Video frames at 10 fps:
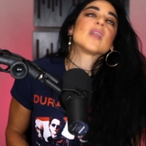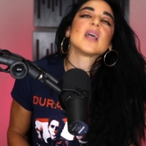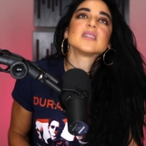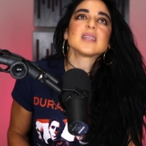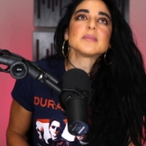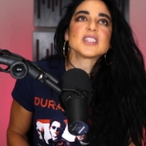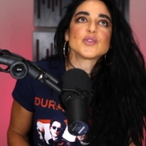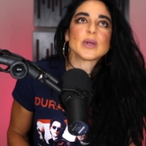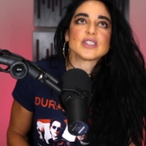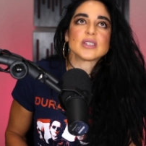in some
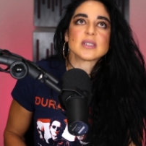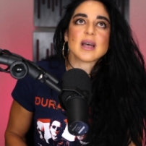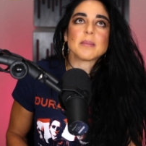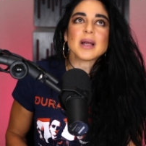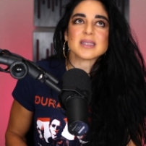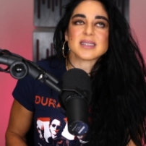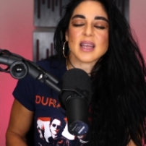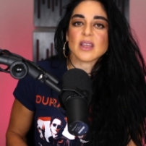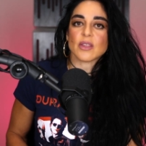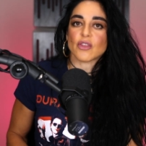situations, I'm not
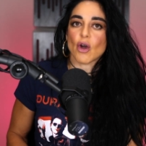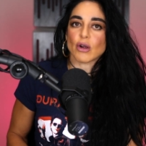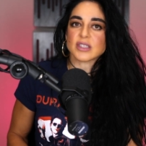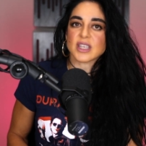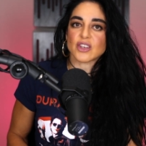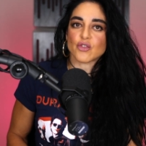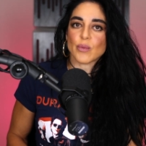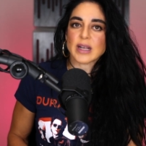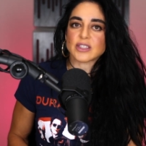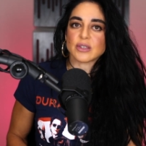saying that the heart's going to
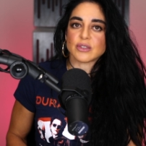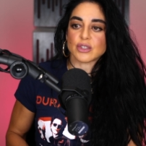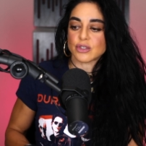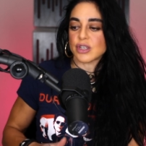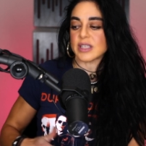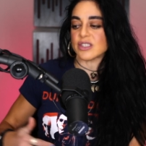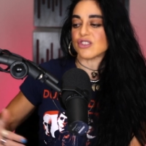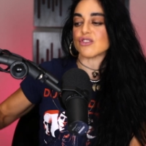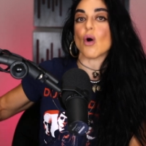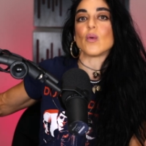direct you to it's
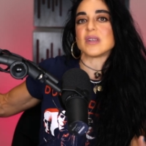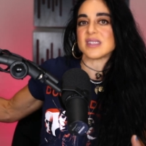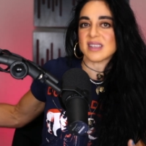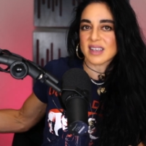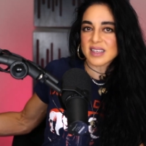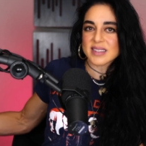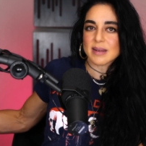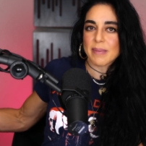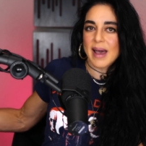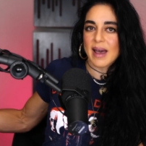just always the easy
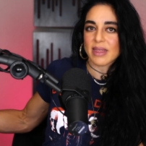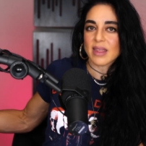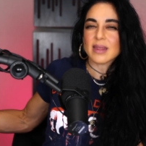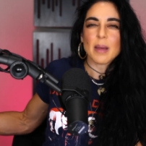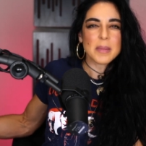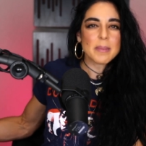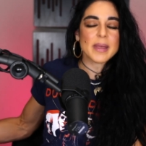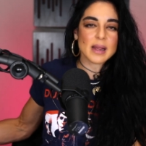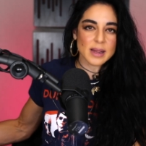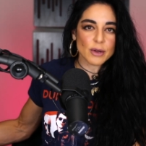path. Let me be
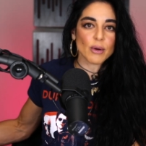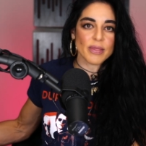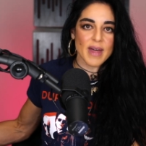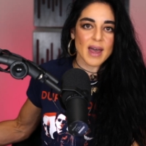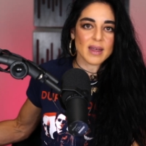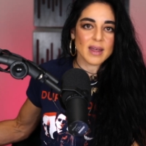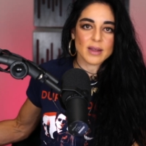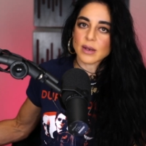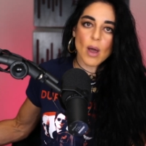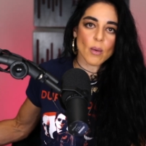clear on that.
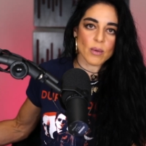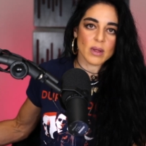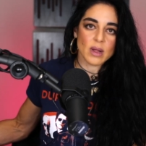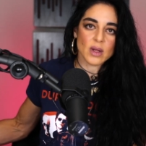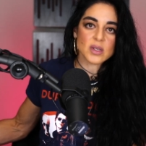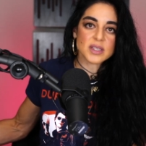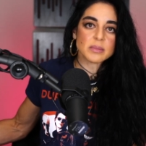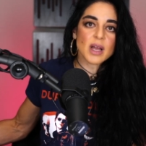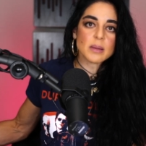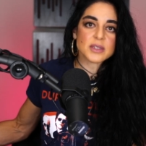No,
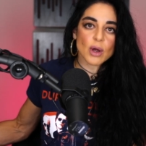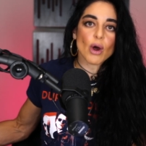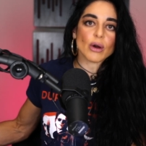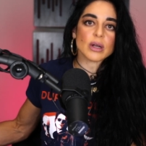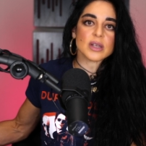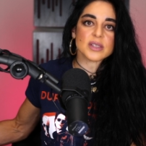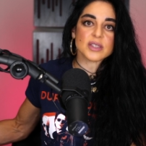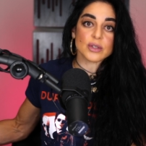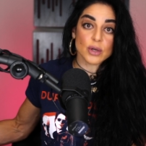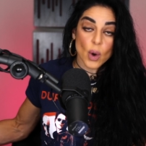sometimes the heart
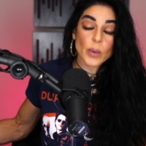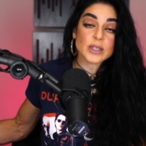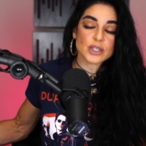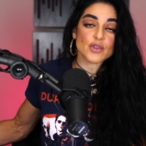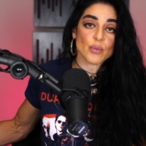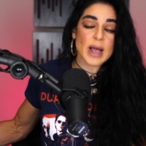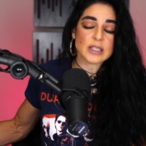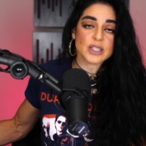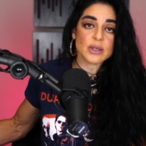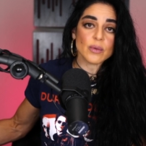is going to
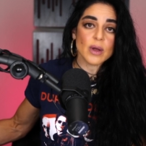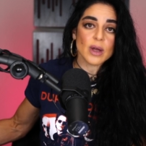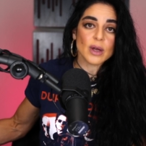direct you